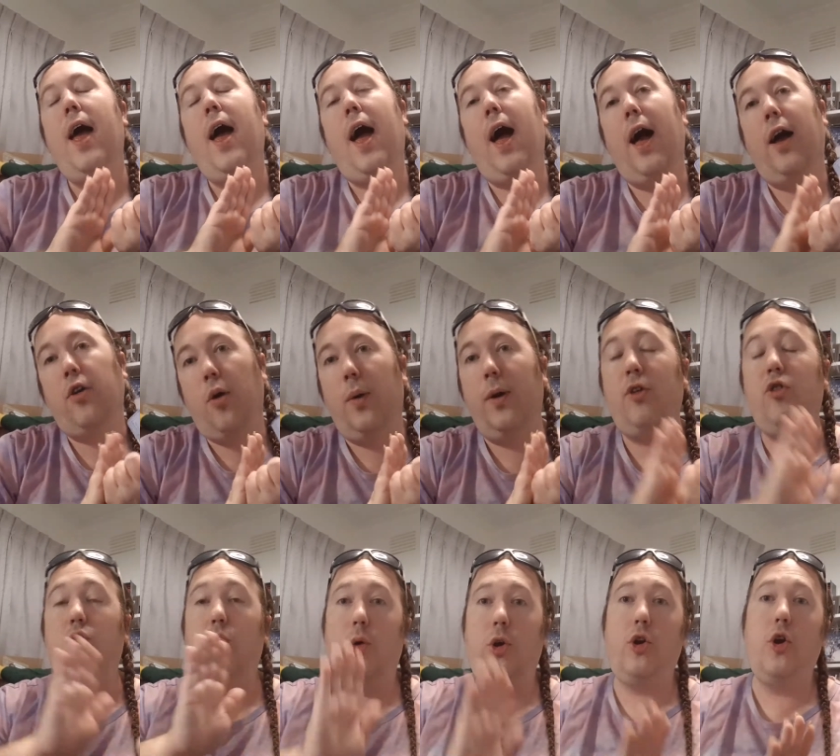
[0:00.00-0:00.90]
are going
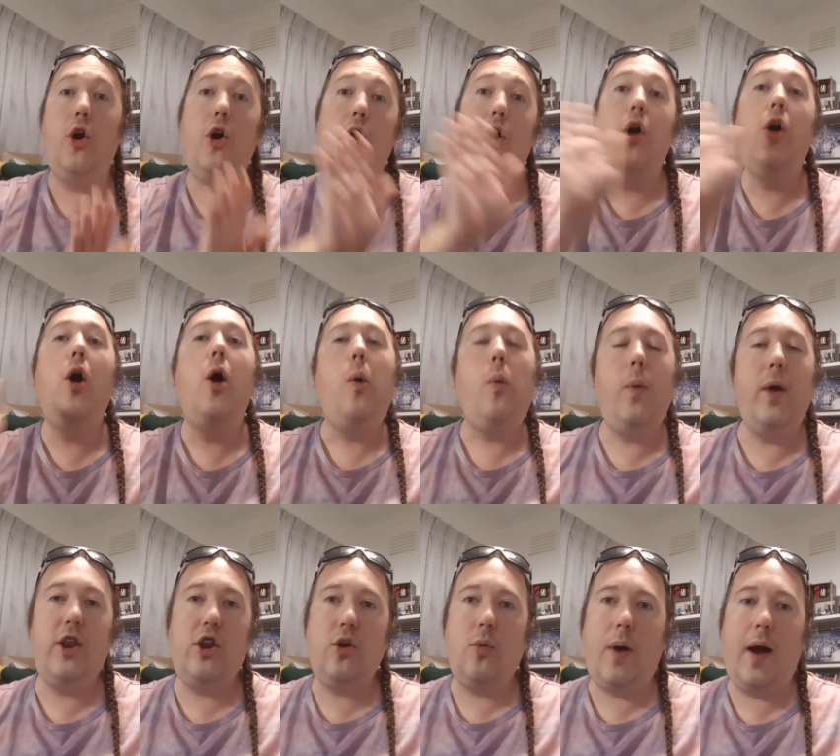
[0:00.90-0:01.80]
to occur
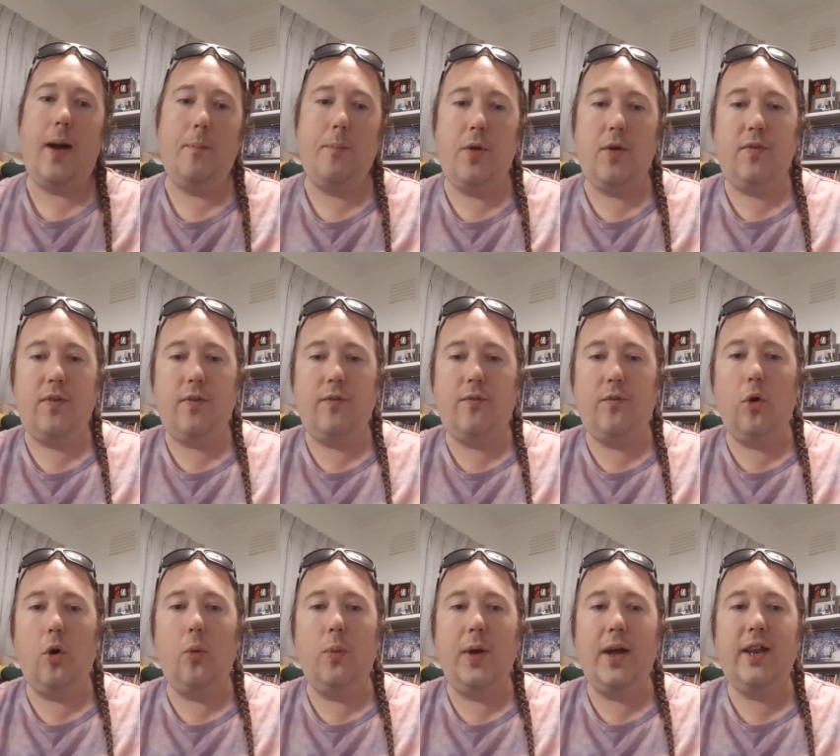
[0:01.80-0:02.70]
when you are moving
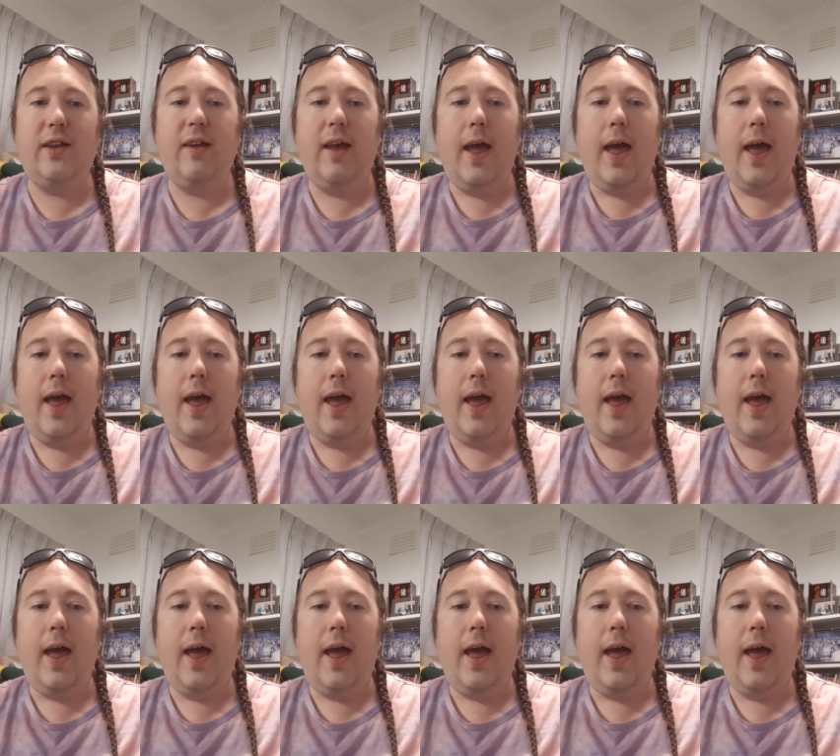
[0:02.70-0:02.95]
forward.